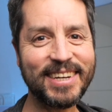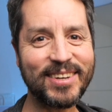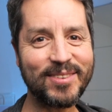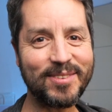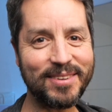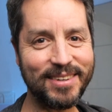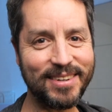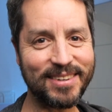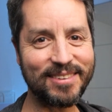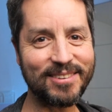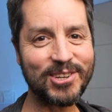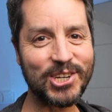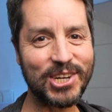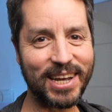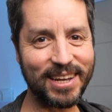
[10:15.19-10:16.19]
see it as a
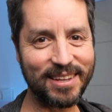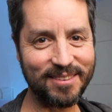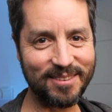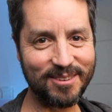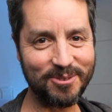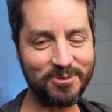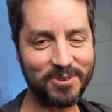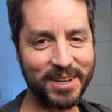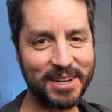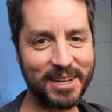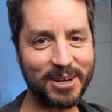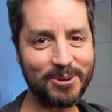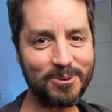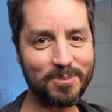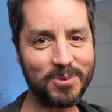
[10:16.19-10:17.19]
chance to find
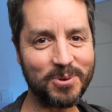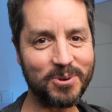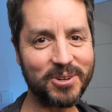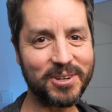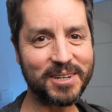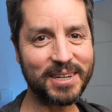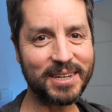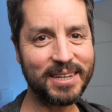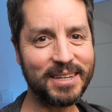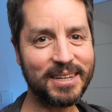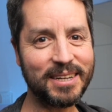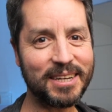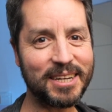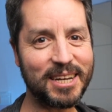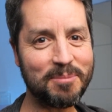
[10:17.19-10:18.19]
out more
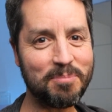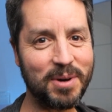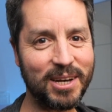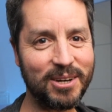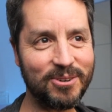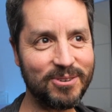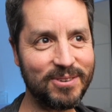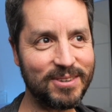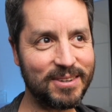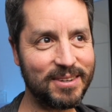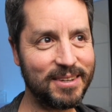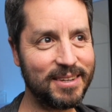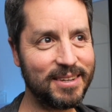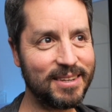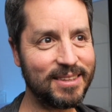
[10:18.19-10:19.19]
about
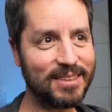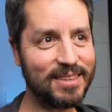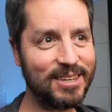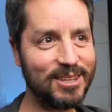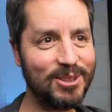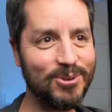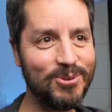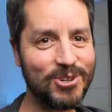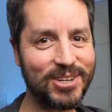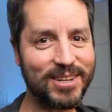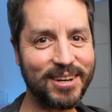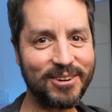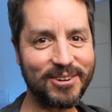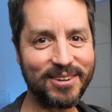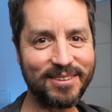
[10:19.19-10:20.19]
the
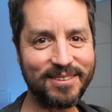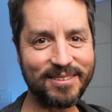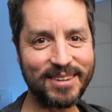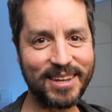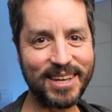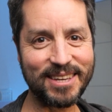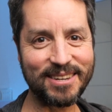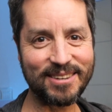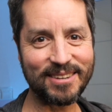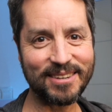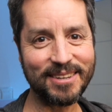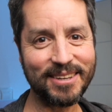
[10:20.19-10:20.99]
illusionary state